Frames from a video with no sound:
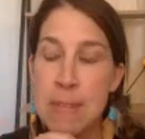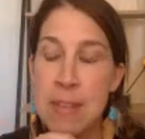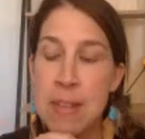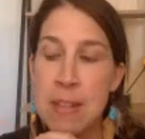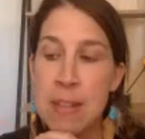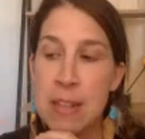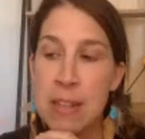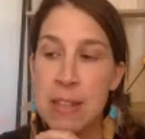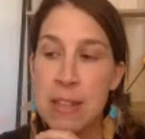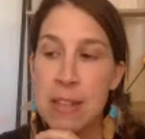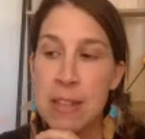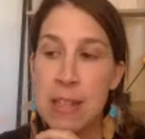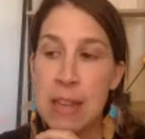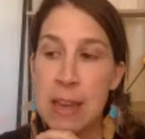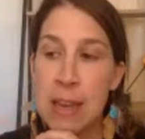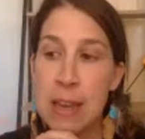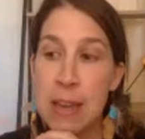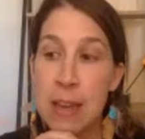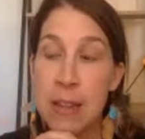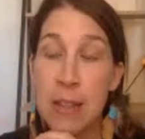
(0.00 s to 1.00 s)
Let's
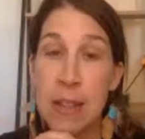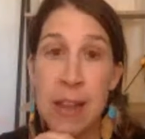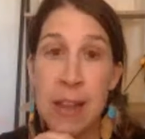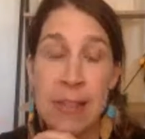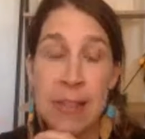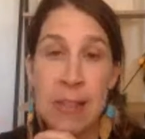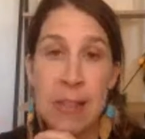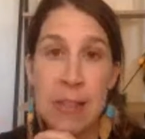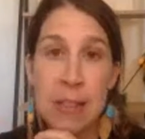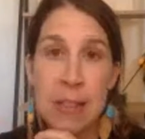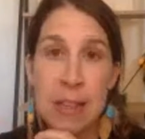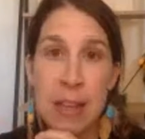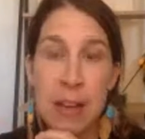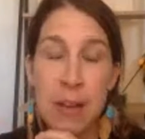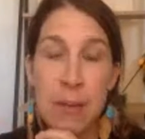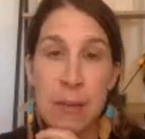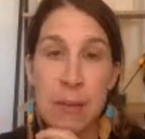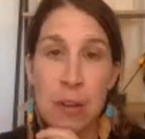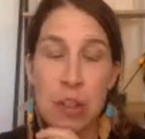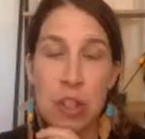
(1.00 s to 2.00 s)
see,
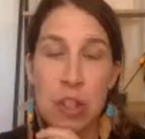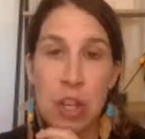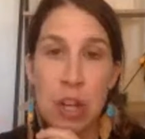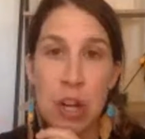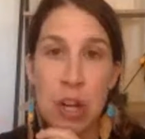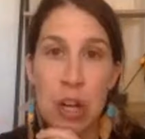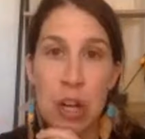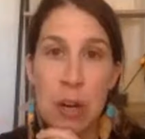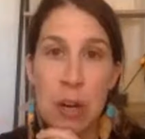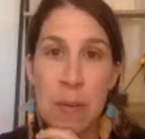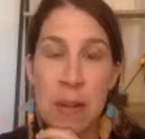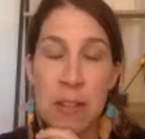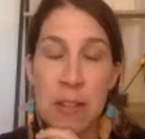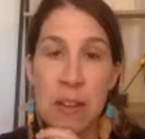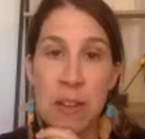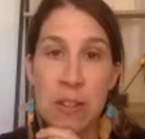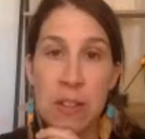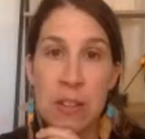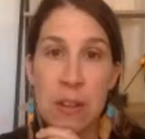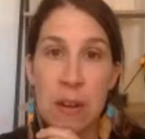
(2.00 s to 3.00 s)
licensing for sure. I mean,
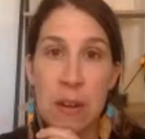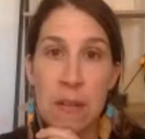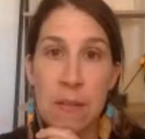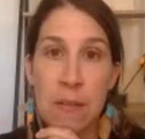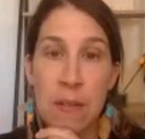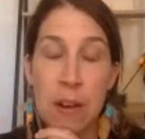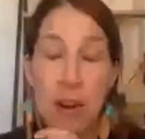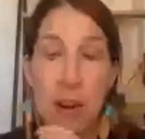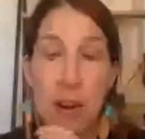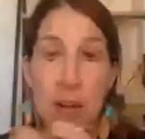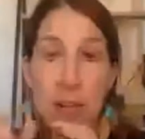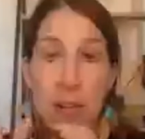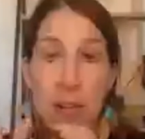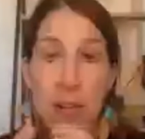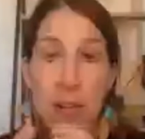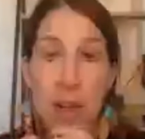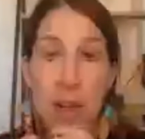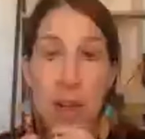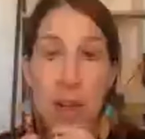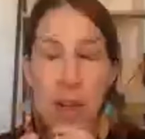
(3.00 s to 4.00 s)
there's a very
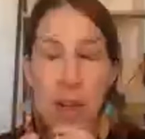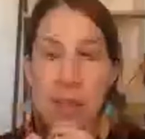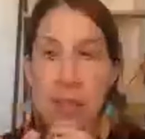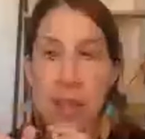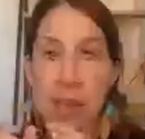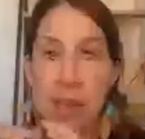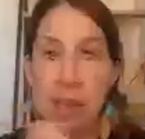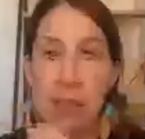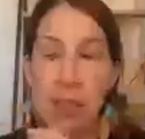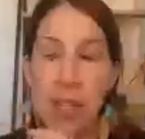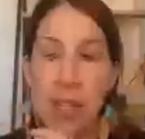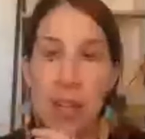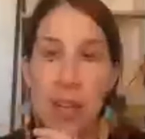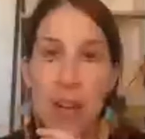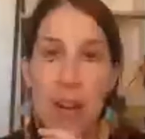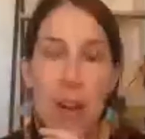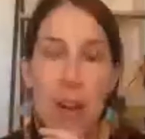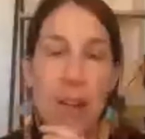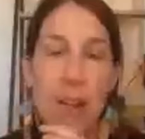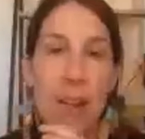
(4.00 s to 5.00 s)
solid
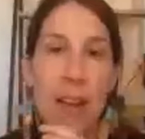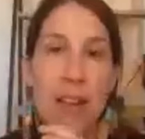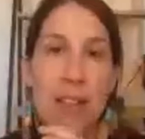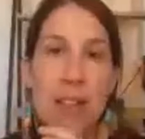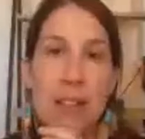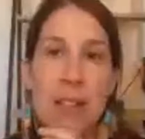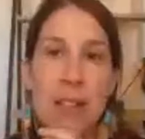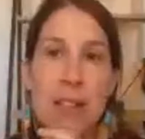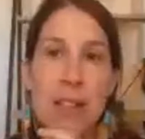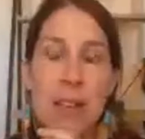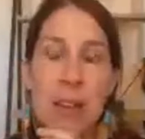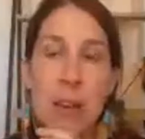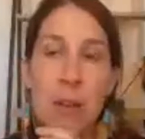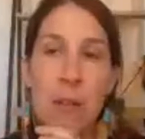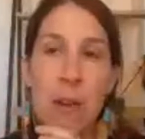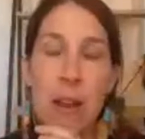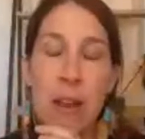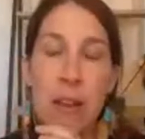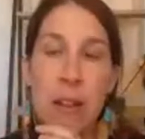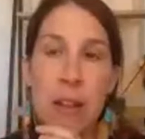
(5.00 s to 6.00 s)
section on licensing and
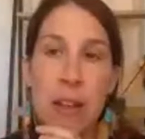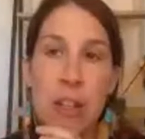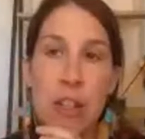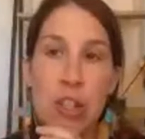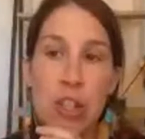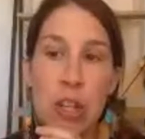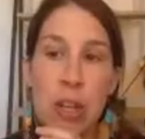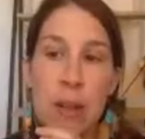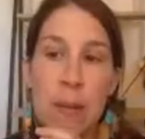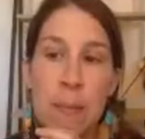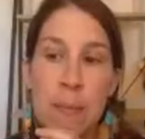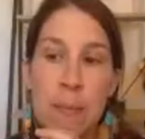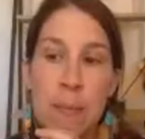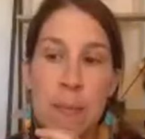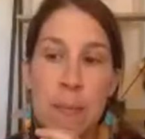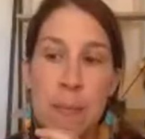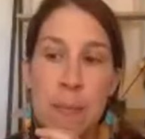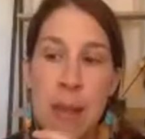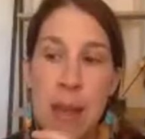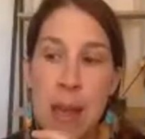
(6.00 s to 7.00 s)
regulation,
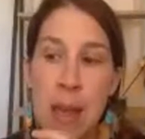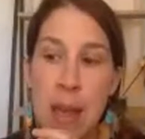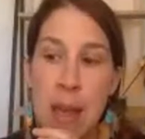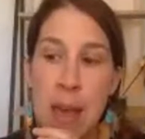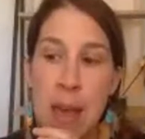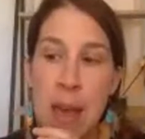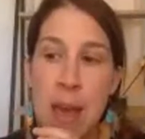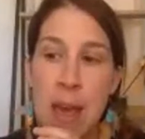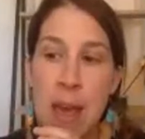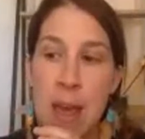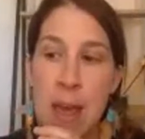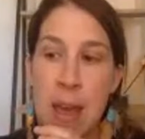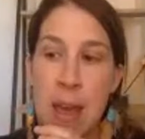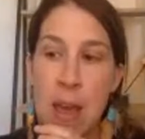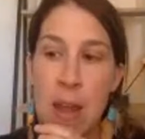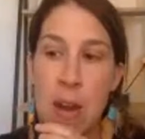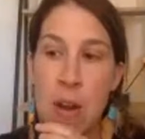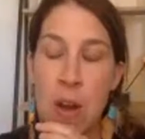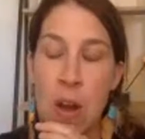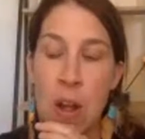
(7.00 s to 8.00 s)

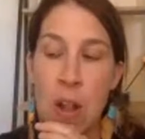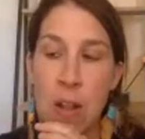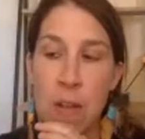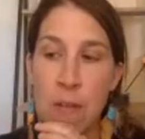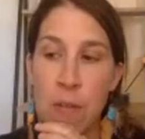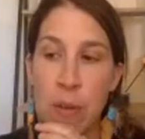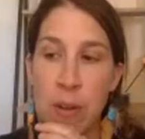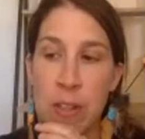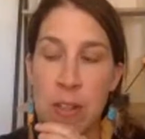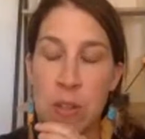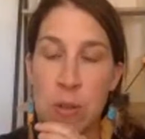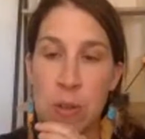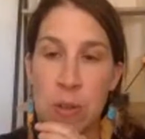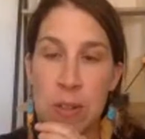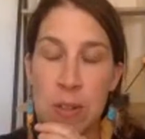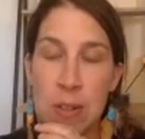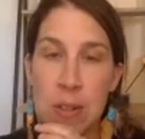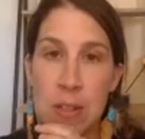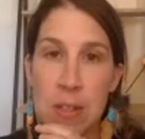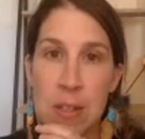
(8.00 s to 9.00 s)
and all of the
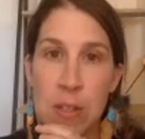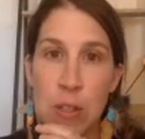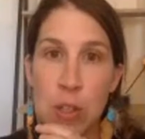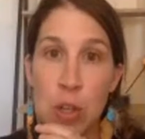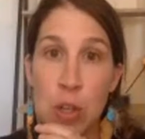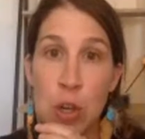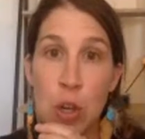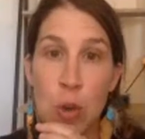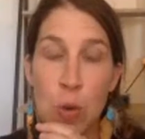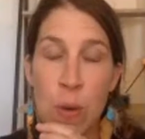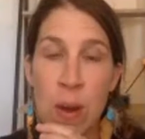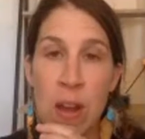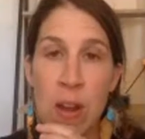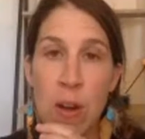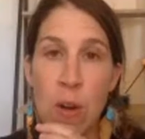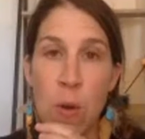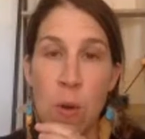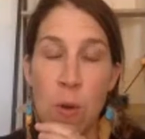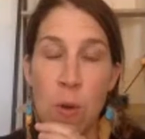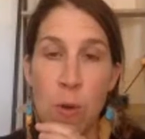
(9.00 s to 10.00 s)
resources, new and
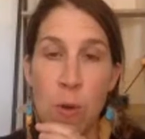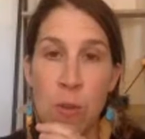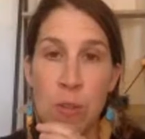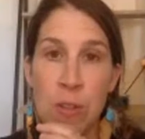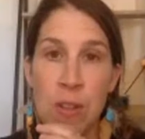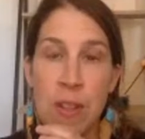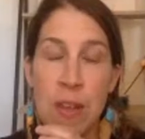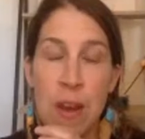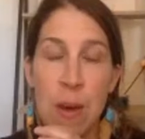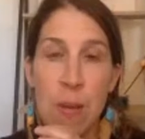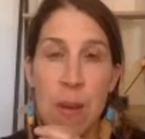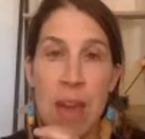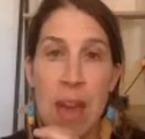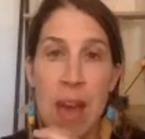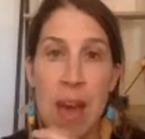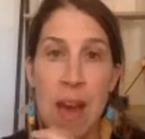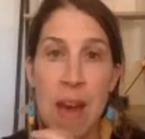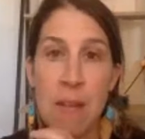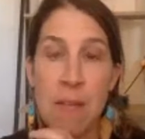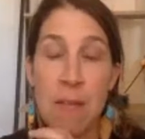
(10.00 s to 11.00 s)
old, that we
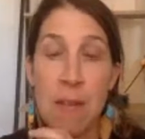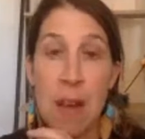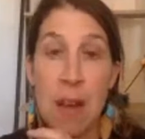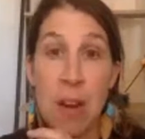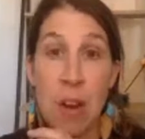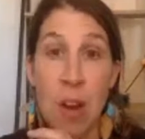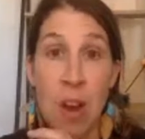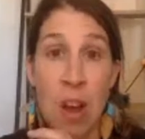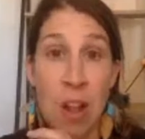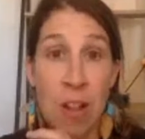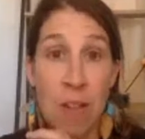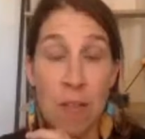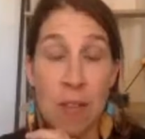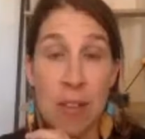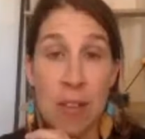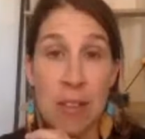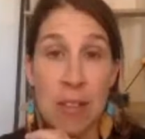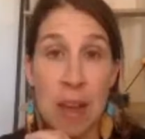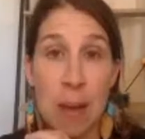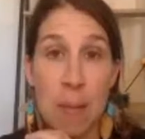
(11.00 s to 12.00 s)
have on all of these
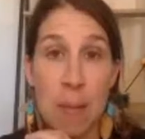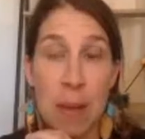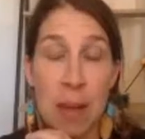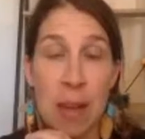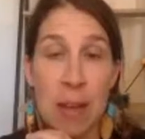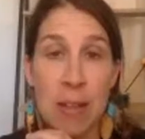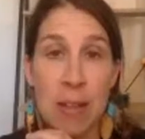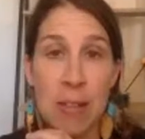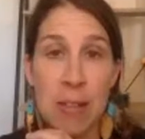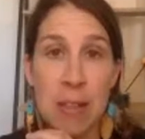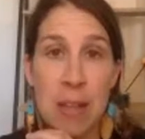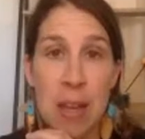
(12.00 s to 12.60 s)
topics.